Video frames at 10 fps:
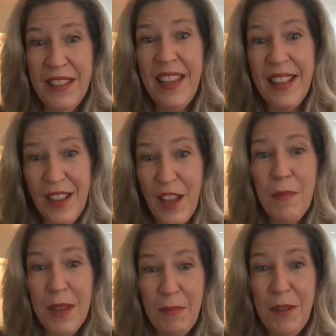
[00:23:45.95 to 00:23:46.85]
Yes, I
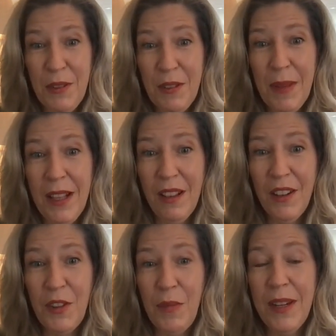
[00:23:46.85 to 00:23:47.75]
might be doing my
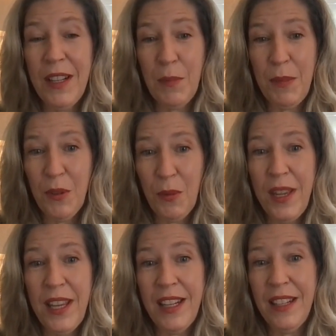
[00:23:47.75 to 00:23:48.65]
laundry, but it's
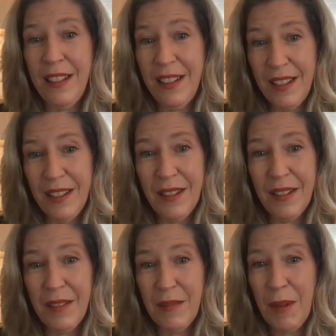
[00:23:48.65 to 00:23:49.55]
between
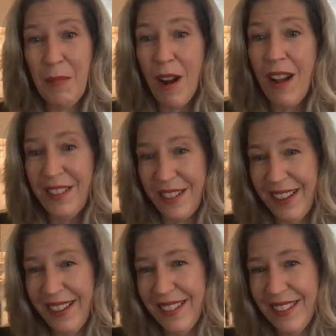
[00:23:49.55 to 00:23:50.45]
my
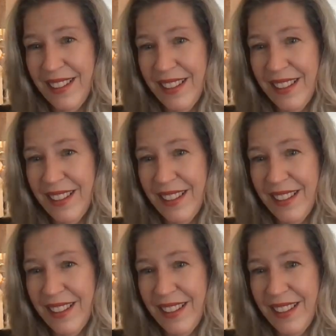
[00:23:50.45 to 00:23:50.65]
projects,